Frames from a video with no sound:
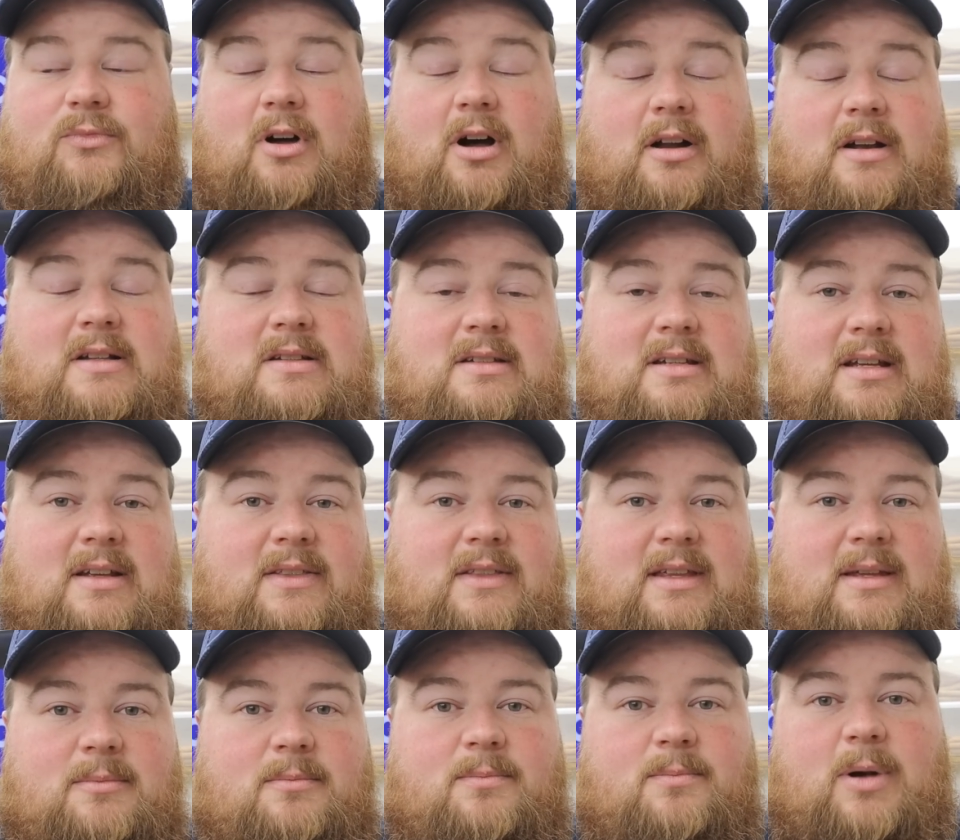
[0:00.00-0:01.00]
Honestly,
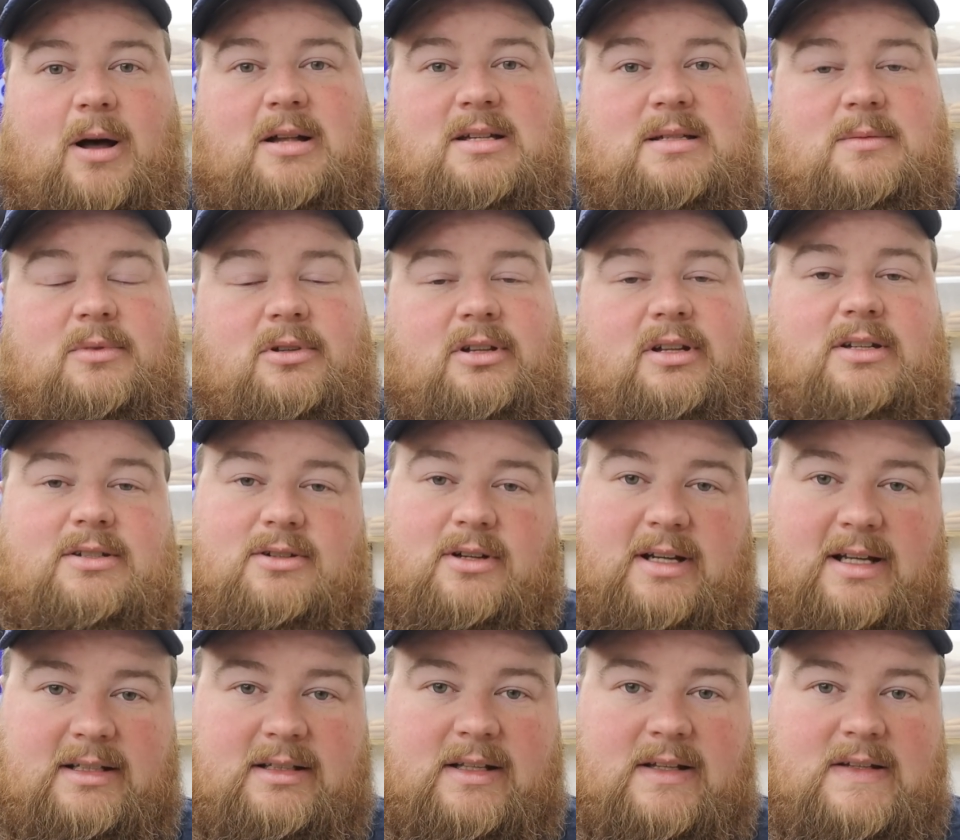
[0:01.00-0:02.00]
the possibilities are
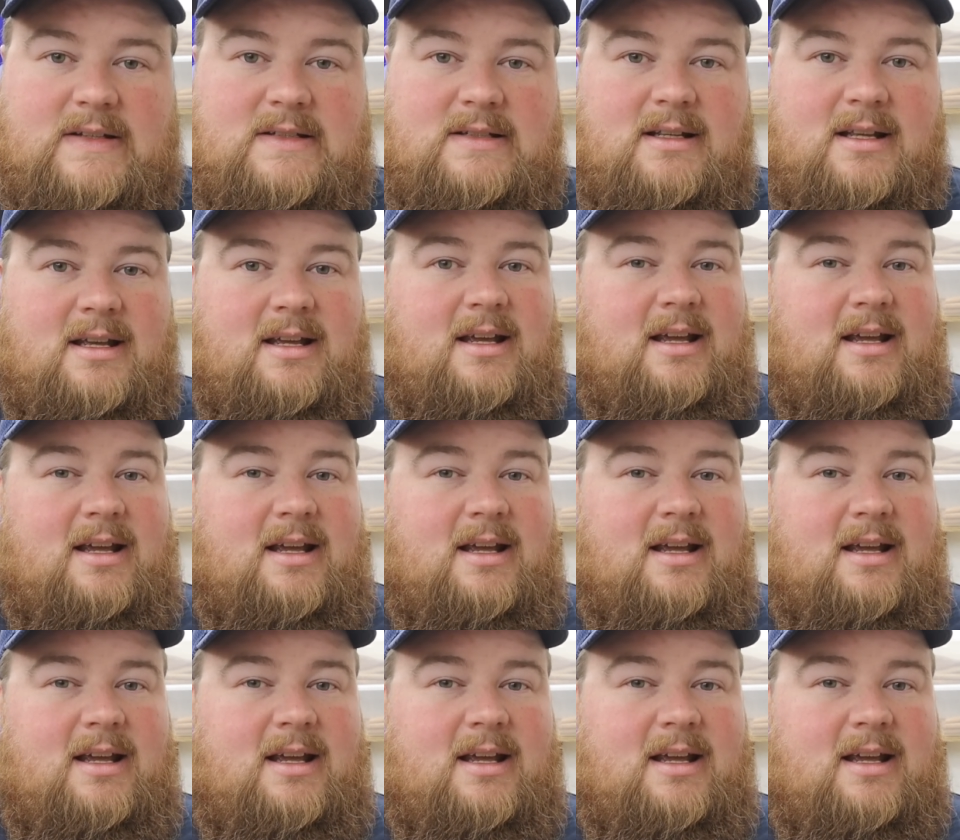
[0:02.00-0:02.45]
endless.